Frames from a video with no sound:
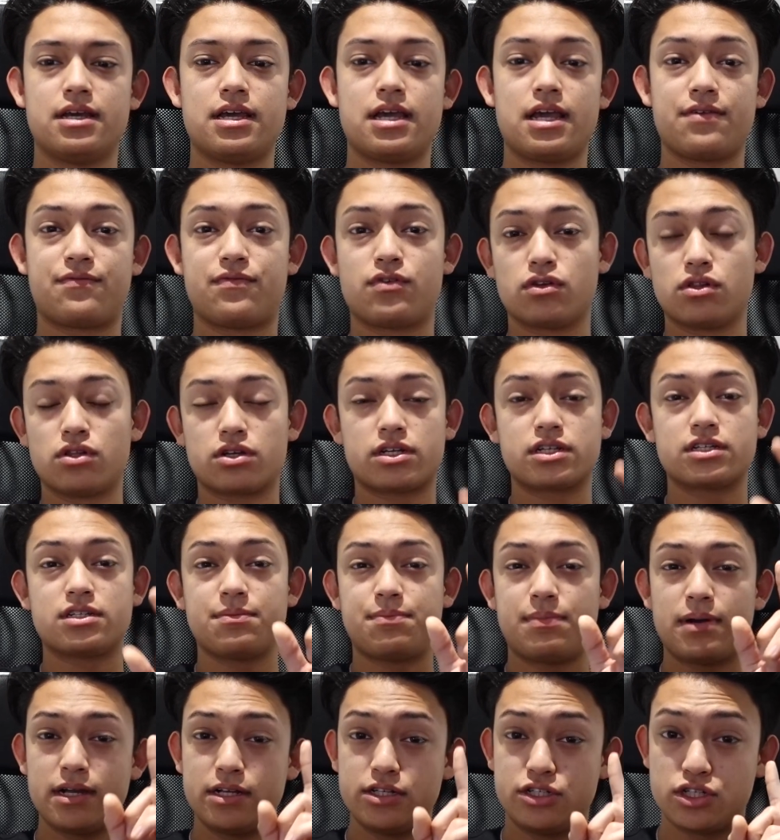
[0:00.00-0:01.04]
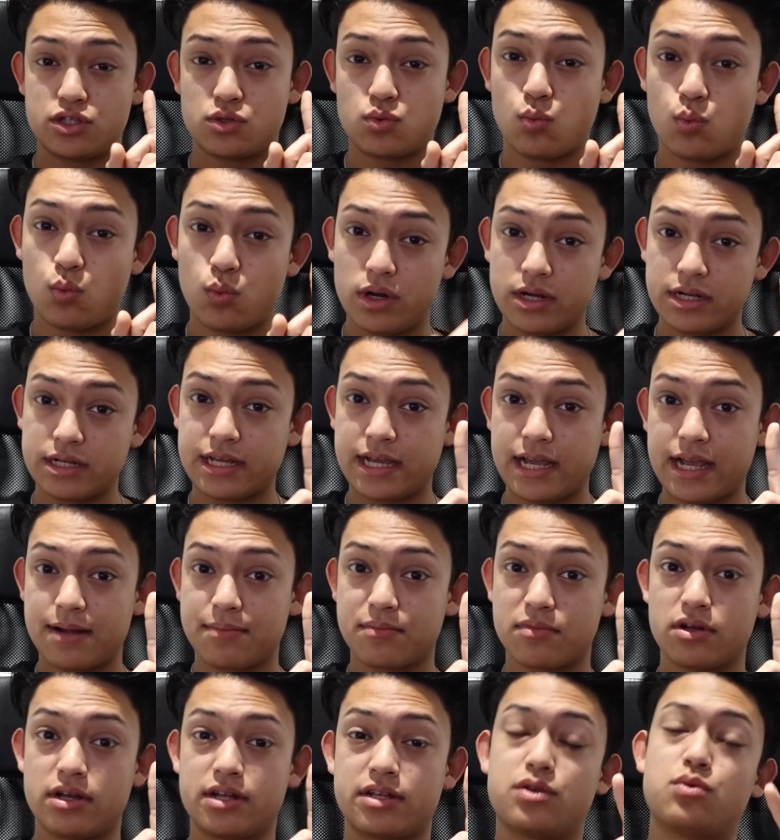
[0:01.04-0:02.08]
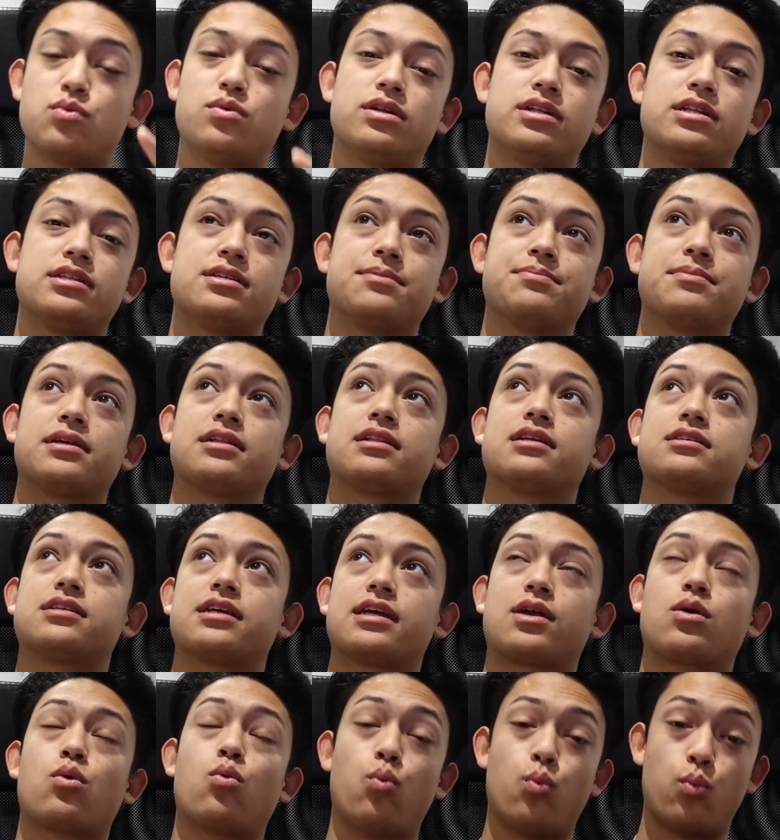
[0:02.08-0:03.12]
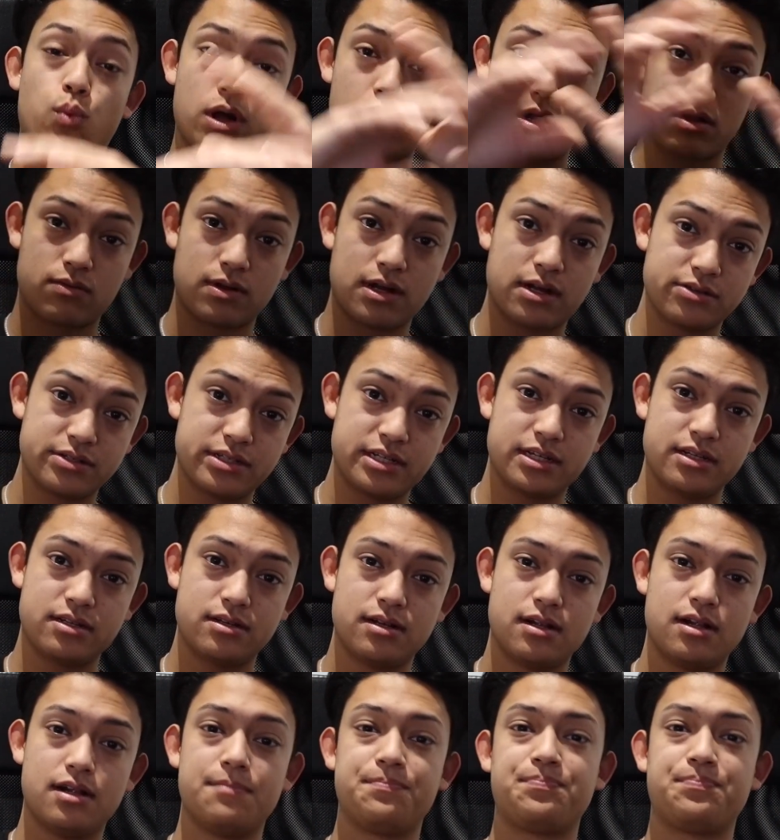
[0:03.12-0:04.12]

if you're looking to buy just one camera and you wanted something that's like well-rounded